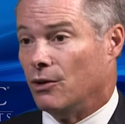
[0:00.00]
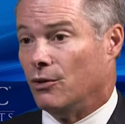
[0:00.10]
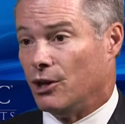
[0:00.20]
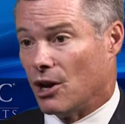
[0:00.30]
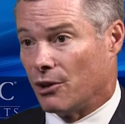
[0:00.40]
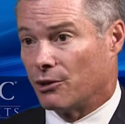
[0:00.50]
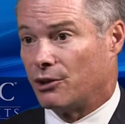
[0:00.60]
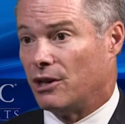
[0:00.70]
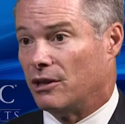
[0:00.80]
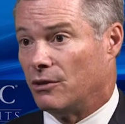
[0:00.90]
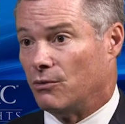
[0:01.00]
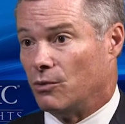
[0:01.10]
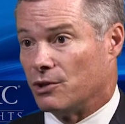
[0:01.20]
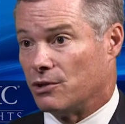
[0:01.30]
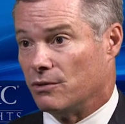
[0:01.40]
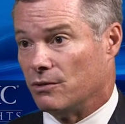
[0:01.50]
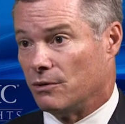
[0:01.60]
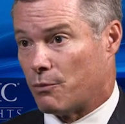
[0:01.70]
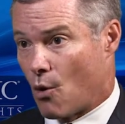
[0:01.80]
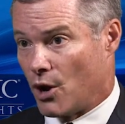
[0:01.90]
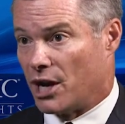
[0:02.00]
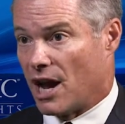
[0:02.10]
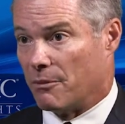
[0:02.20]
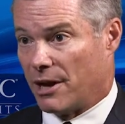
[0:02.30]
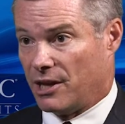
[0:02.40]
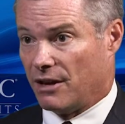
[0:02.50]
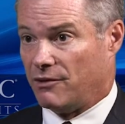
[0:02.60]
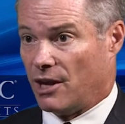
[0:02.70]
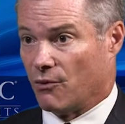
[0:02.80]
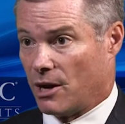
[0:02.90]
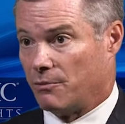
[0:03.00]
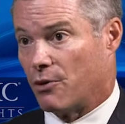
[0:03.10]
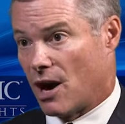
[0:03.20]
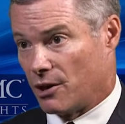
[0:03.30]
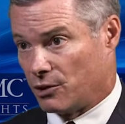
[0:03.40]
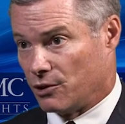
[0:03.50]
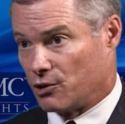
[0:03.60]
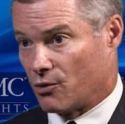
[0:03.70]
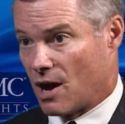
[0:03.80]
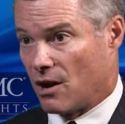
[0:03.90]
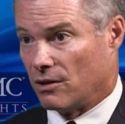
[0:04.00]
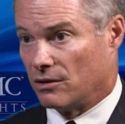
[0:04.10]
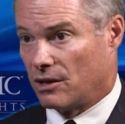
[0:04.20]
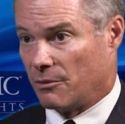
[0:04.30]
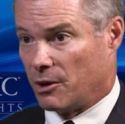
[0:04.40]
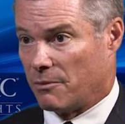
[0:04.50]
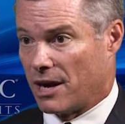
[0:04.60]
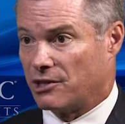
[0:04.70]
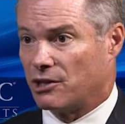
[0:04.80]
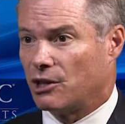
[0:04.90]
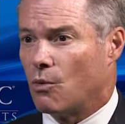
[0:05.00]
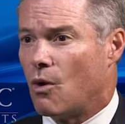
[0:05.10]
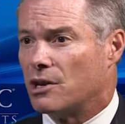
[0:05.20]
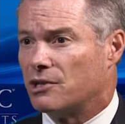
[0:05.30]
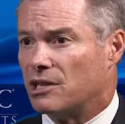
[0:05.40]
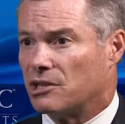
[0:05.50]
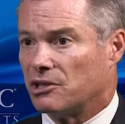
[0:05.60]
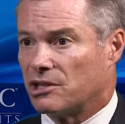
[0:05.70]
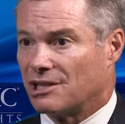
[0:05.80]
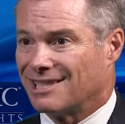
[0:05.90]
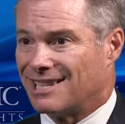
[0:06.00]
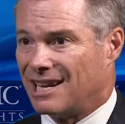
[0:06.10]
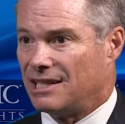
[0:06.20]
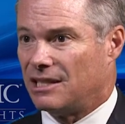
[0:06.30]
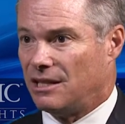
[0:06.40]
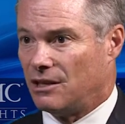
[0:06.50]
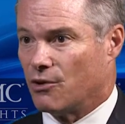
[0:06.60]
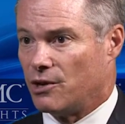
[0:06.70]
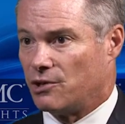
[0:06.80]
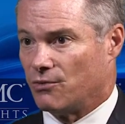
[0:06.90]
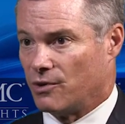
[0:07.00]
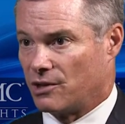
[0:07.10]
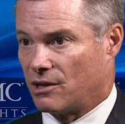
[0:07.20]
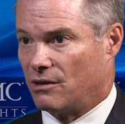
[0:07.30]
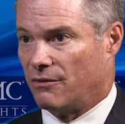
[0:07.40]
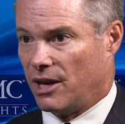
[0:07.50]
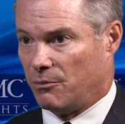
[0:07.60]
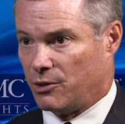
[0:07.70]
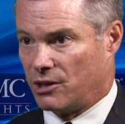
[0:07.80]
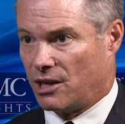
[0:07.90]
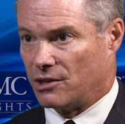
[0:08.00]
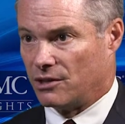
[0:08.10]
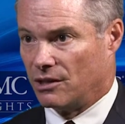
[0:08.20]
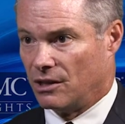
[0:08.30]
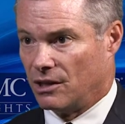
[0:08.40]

The other thing that was pointed out by the FDA right prior to the trial coming about is that there was this slight increased risk of amputation.